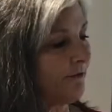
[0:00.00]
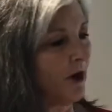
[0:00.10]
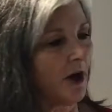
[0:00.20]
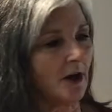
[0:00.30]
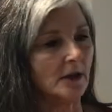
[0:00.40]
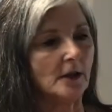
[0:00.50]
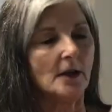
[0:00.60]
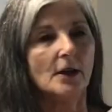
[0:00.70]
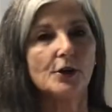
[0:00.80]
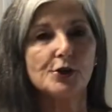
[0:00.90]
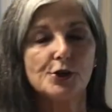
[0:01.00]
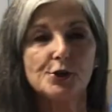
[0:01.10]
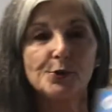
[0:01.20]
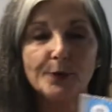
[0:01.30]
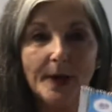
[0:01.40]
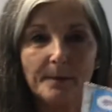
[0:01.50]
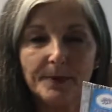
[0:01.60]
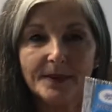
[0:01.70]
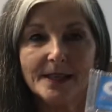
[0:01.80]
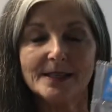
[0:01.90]
of all, shrimp.
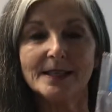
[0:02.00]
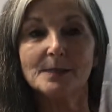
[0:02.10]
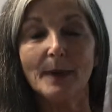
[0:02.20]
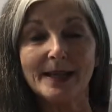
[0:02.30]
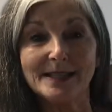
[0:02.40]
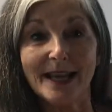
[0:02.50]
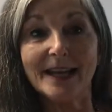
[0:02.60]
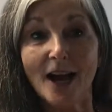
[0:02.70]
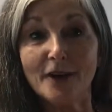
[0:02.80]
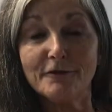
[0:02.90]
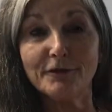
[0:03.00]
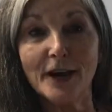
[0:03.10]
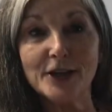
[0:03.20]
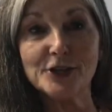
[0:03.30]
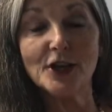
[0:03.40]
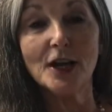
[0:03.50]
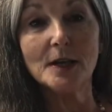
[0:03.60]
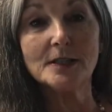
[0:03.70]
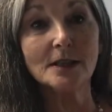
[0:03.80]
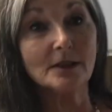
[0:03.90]
This is my Zacon Fresh
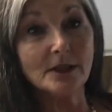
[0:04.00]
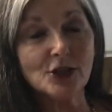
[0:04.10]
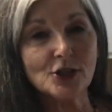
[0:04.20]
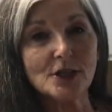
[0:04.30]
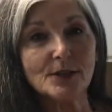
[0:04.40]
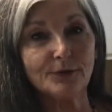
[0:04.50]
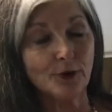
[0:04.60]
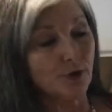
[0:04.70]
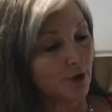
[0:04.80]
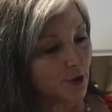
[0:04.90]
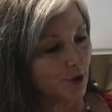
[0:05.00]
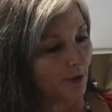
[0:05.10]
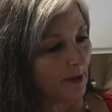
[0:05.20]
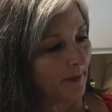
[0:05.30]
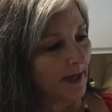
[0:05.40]
delicious frozen shrimp,